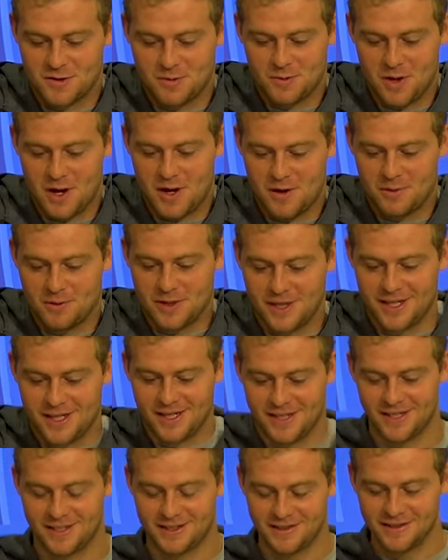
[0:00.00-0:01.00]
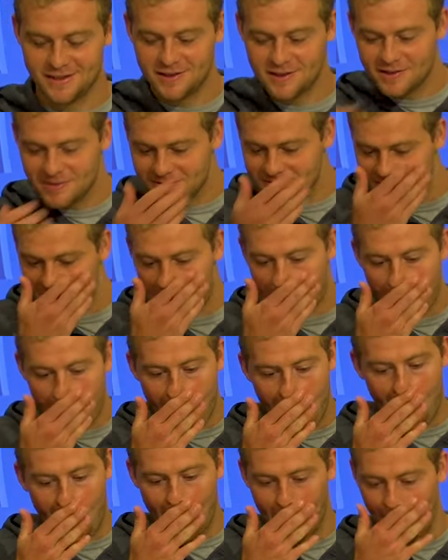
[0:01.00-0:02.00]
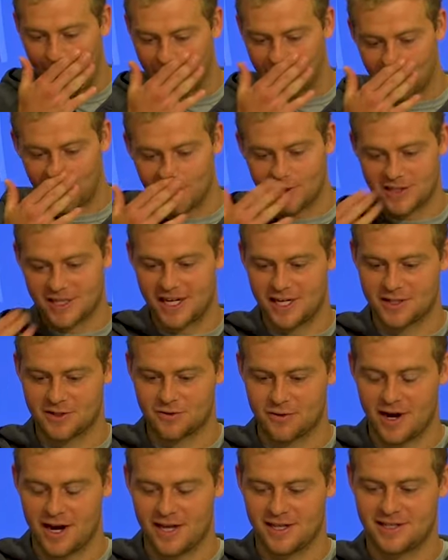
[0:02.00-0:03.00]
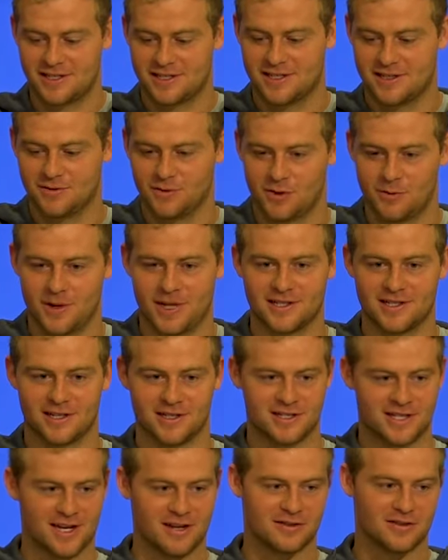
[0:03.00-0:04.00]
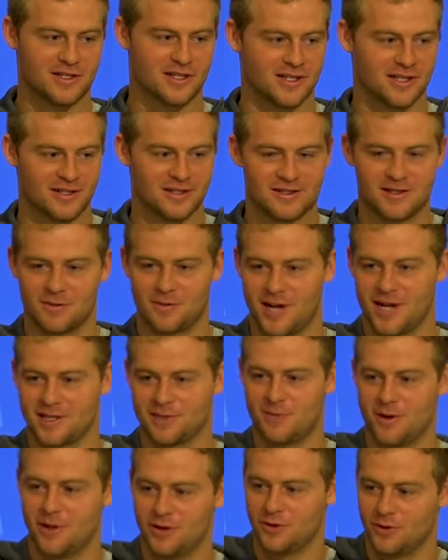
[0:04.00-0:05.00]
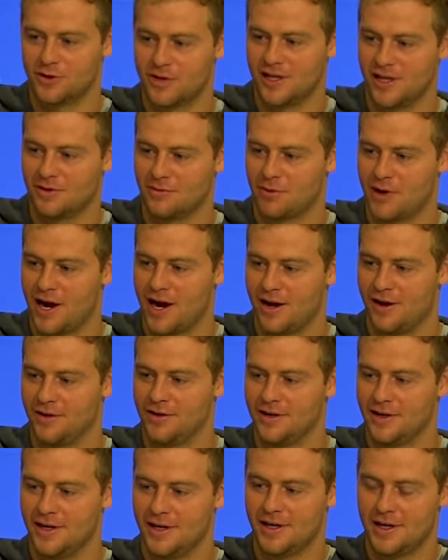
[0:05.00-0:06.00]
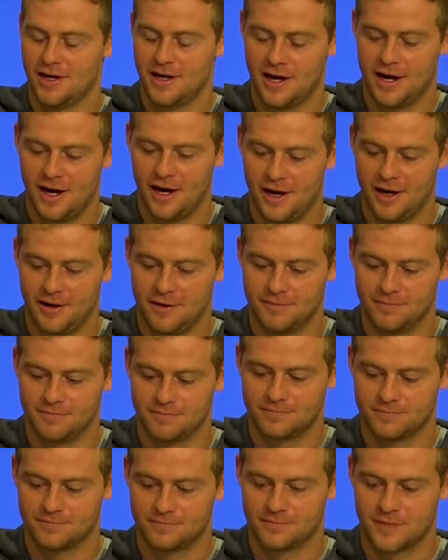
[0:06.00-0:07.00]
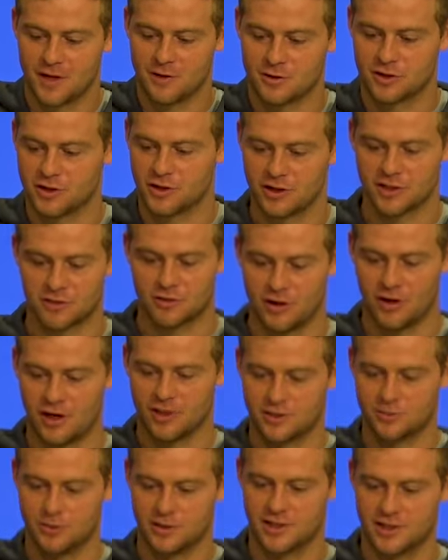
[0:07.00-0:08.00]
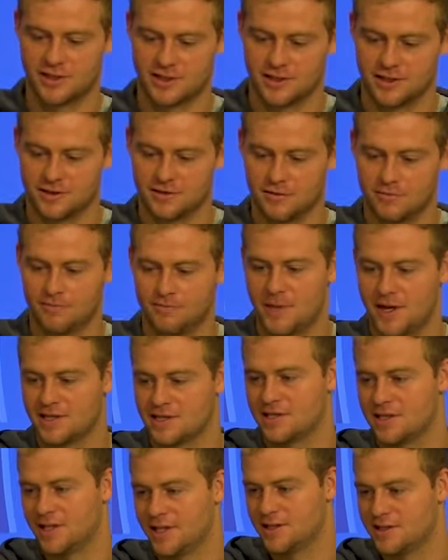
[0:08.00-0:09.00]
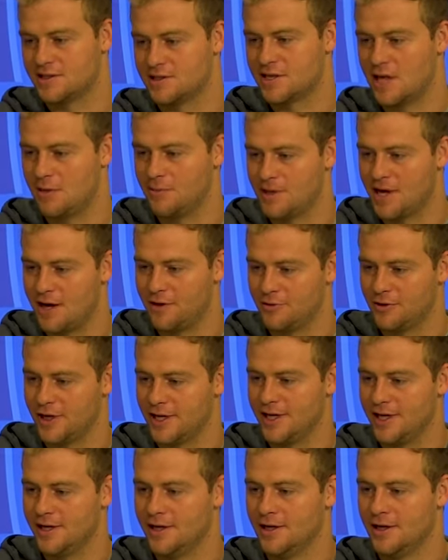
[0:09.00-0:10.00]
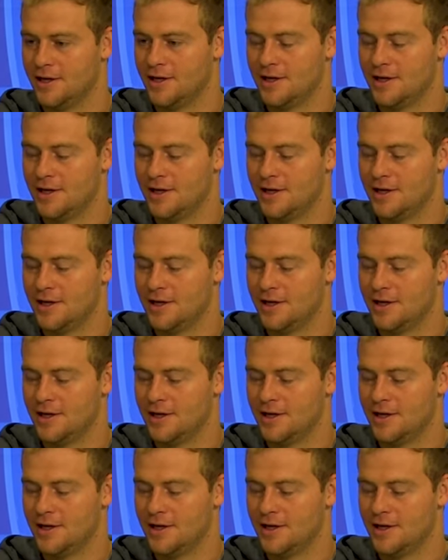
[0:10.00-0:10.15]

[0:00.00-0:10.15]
probably one of my throws against Rice, one of my touchdowns. So someone asked about Yule Keith Brown. It was crisscross, which is basically it's a top-down read